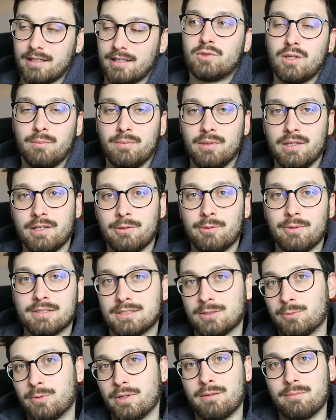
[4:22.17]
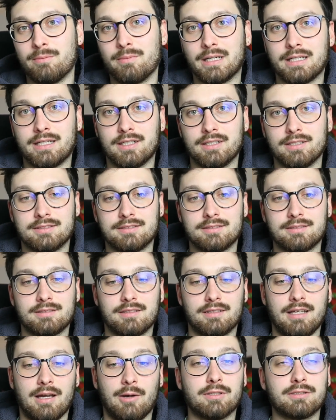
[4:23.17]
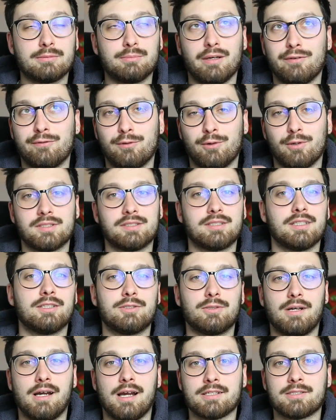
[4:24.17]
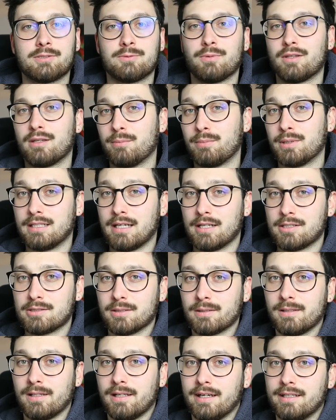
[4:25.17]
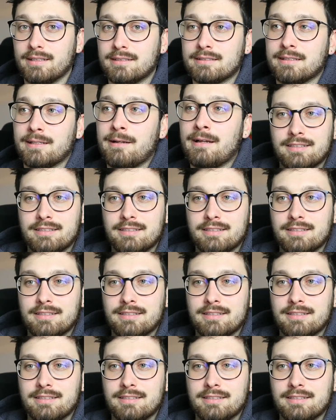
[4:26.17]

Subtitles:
to me it was a win because that was my first interaction with a potential client.